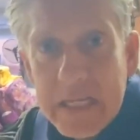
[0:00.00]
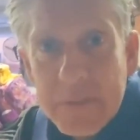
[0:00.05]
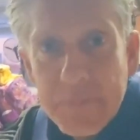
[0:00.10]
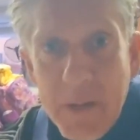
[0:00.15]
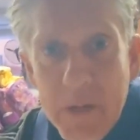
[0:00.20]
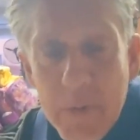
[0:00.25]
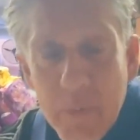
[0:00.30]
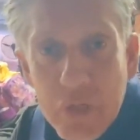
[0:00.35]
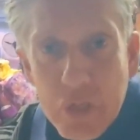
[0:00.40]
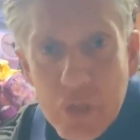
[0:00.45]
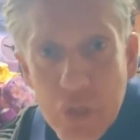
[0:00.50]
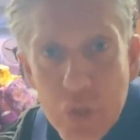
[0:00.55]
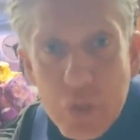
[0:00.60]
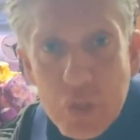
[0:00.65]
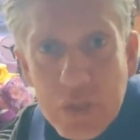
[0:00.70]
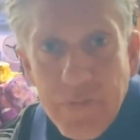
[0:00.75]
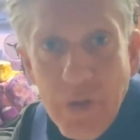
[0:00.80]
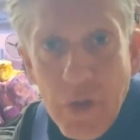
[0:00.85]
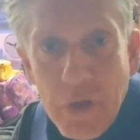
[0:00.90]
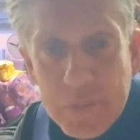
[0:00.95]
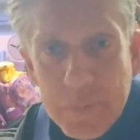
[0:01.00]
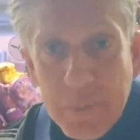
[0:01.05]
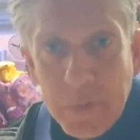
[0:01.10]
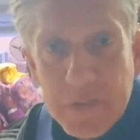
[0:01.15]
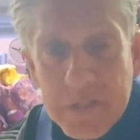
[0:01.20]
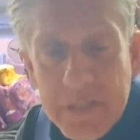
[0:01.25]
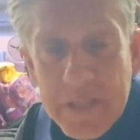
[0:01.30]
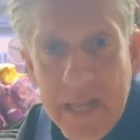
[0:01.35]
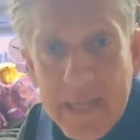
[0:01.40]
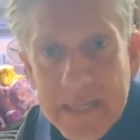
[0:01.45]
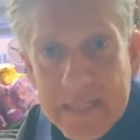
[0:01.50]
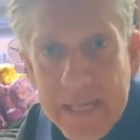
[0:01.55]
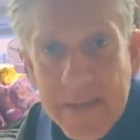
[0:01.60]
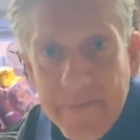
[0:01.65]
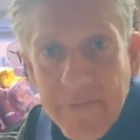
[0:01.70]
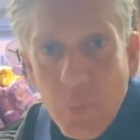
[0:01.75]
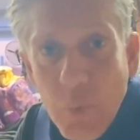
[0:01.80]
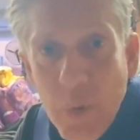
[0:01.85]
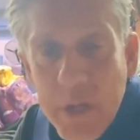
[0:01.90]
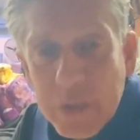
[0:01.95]
been reduced of hospitals in the last
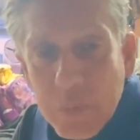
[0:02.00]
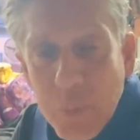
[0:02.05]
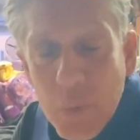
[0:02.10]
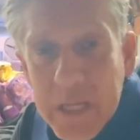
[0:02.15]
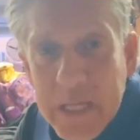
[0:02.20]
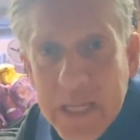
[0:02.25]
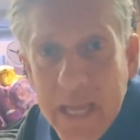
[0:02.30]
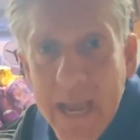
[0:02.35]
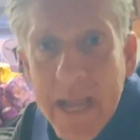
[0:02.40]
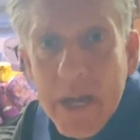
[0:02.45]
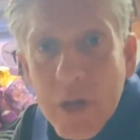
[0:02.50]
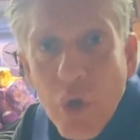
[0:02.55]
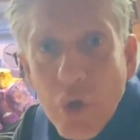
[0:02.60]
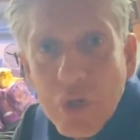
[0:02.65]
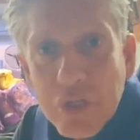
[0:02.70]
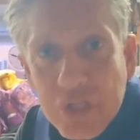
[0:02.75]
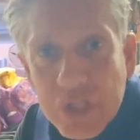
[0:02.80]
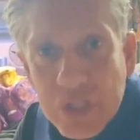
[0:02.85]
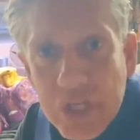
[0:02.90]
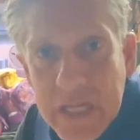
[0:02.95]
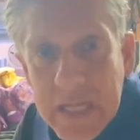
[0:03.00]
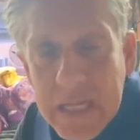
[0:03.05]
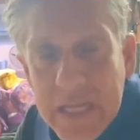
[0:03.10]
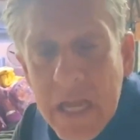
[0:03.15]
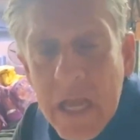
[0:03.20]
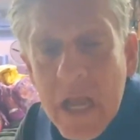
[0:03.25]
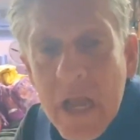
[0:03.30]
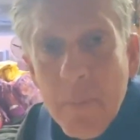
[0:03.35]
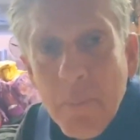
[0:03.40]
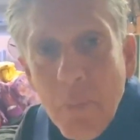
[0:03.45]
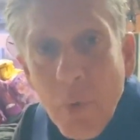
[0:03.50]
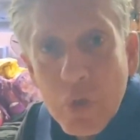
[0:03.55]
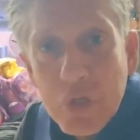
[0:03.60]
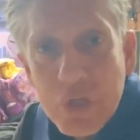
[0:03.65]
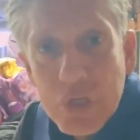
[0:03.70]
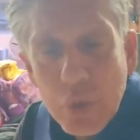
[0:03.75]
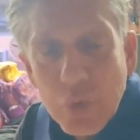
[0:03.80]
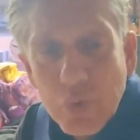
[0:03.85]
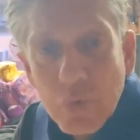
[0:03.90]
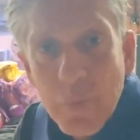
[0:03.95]
7 weeks. We cannot see more
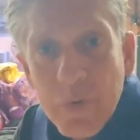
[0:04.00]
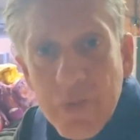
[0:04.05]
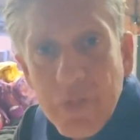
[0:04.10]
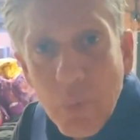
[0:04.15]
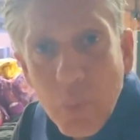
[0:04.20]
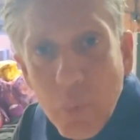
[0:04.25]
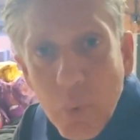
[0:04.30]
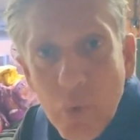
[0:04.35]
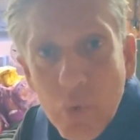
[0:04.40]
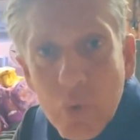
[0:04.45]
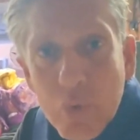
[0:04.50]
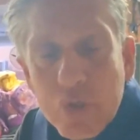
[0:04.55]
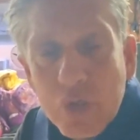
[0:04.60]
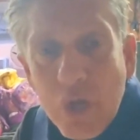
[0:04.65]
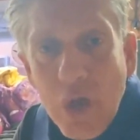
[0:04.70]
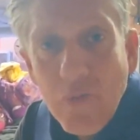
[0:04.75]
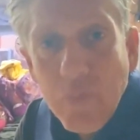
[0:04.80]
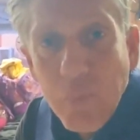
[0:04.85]
children with the wounds of